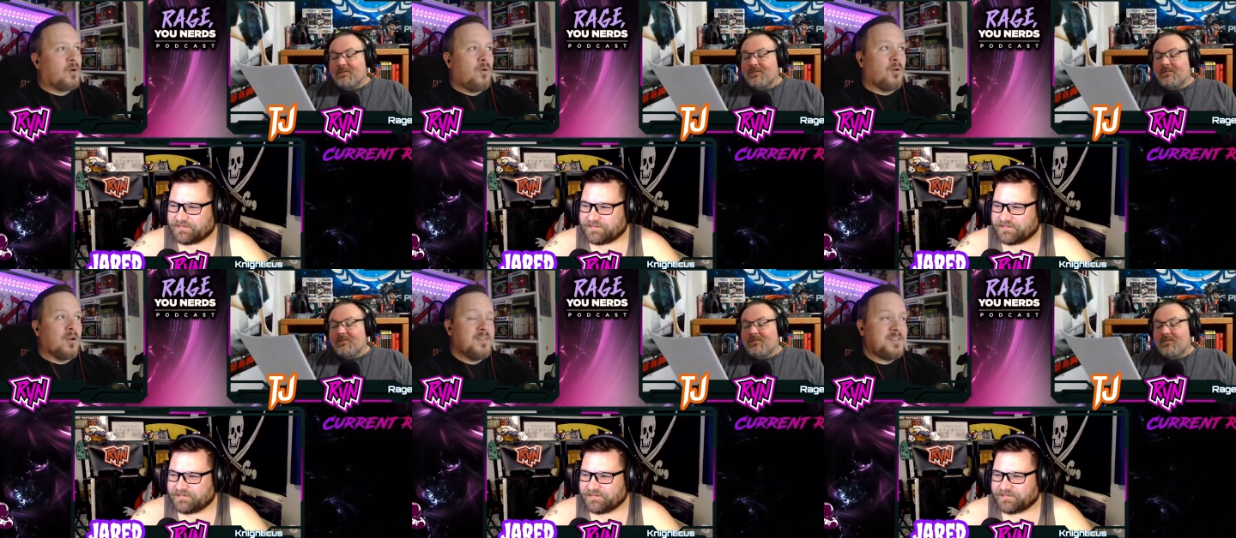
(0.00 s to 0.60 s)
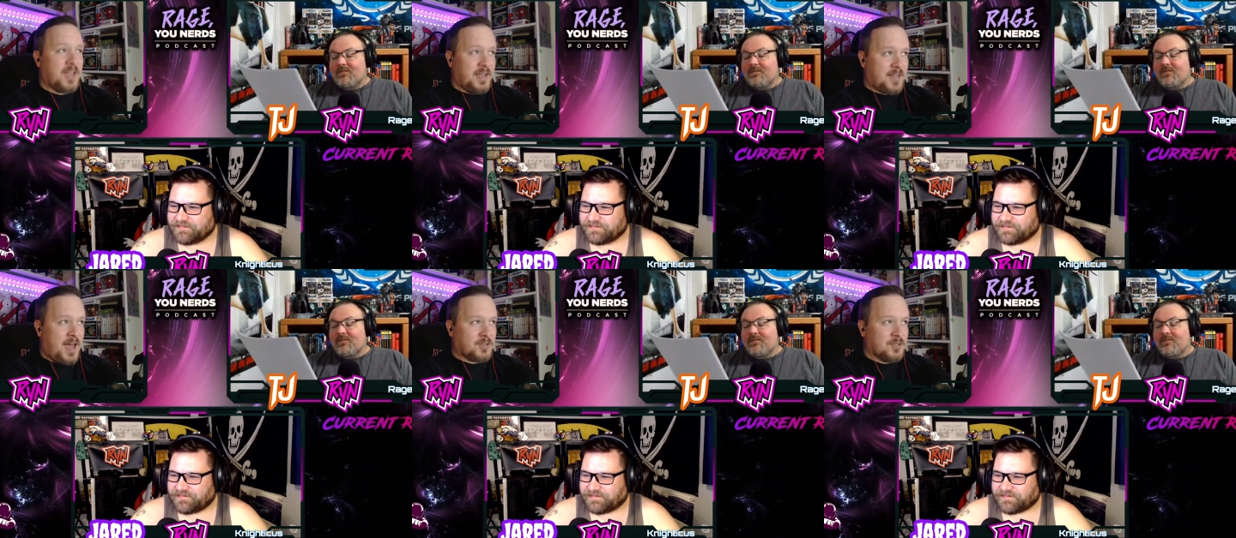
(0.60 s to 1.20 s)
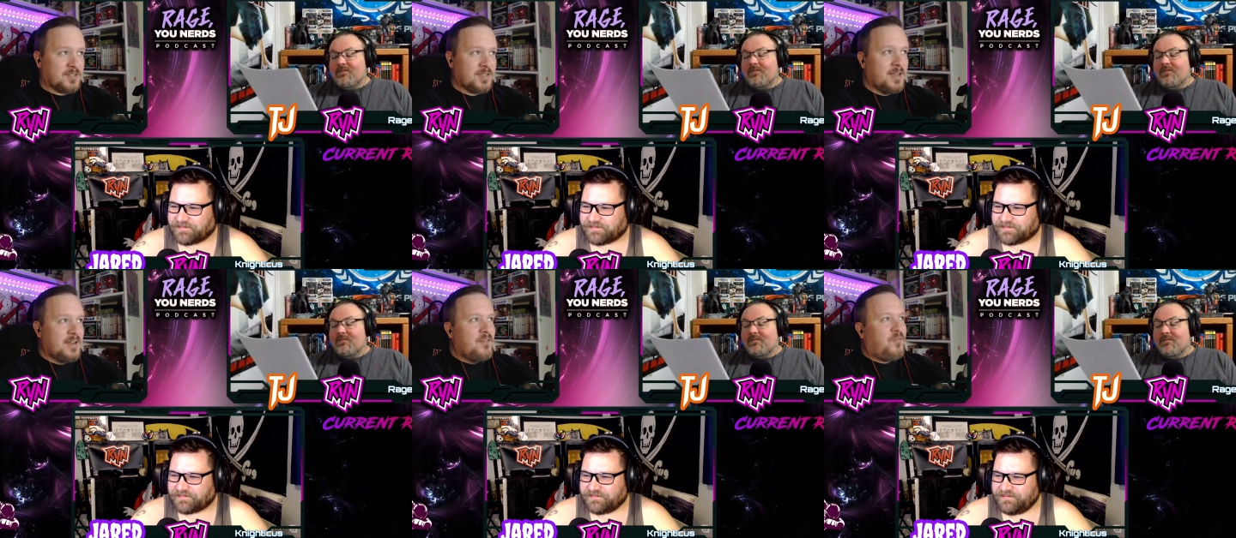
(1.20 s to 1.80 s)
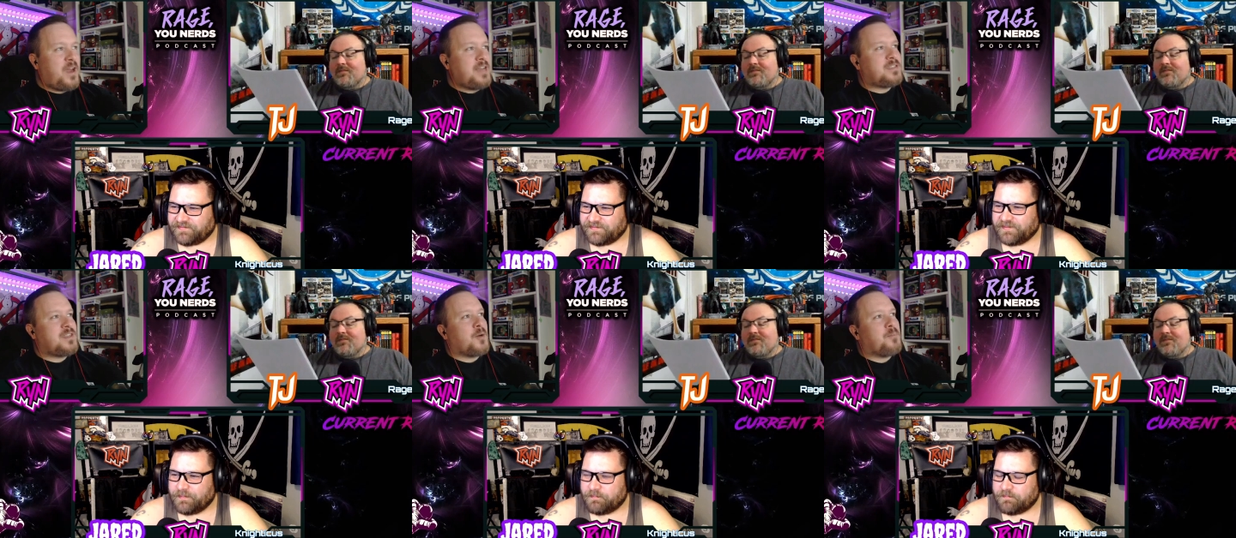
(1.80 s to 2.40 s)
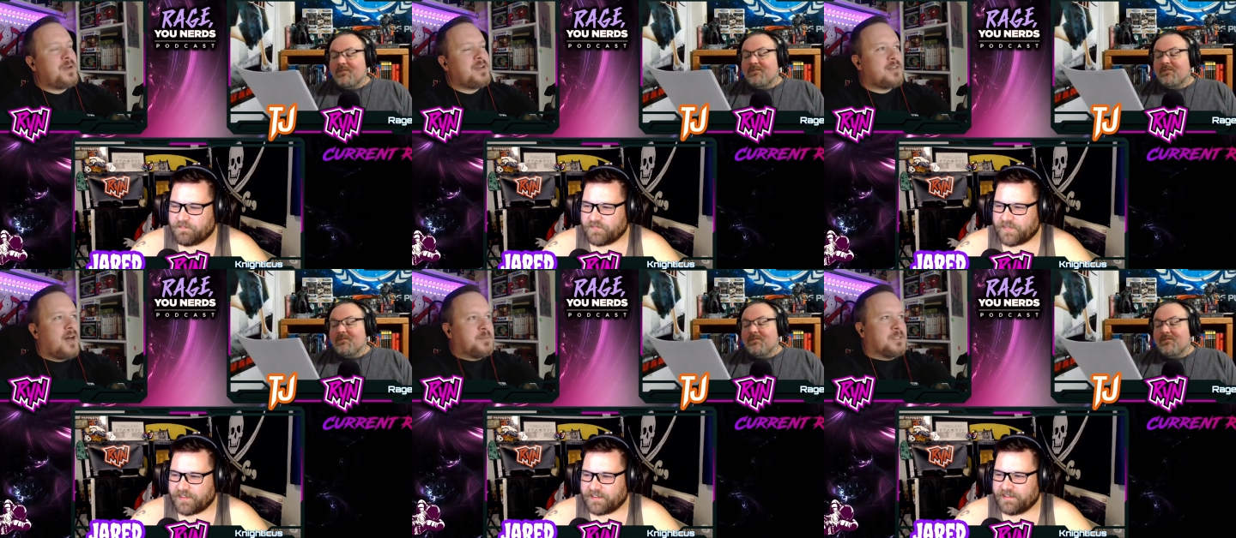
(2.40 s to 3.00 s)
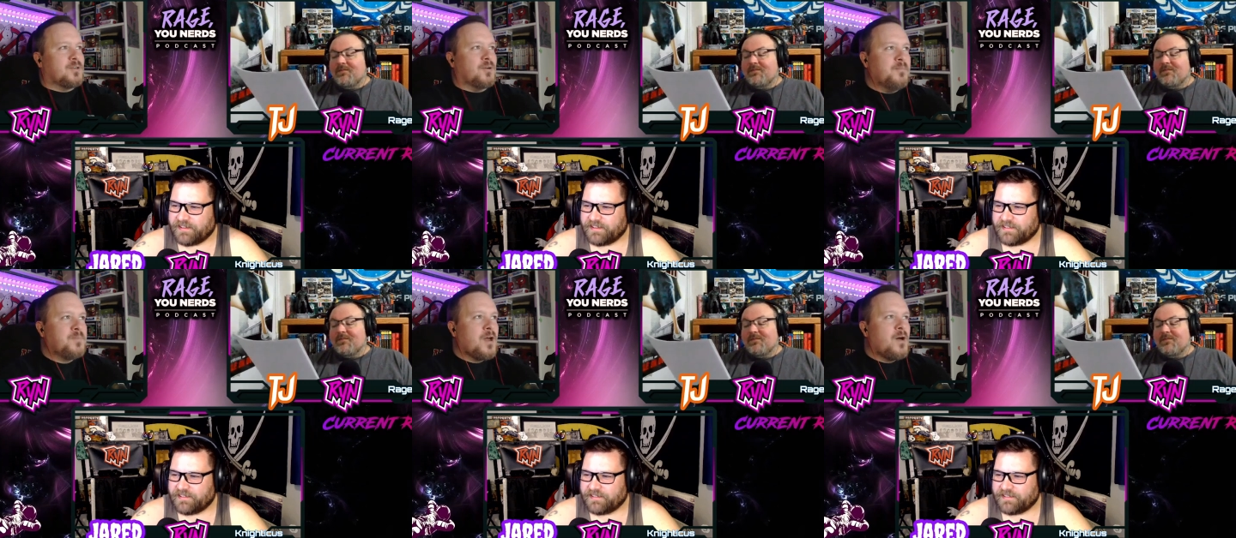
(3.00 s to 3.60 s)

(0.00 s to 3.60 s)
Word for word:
Speaker 1: or in this case, actors, face their biggest obstacle.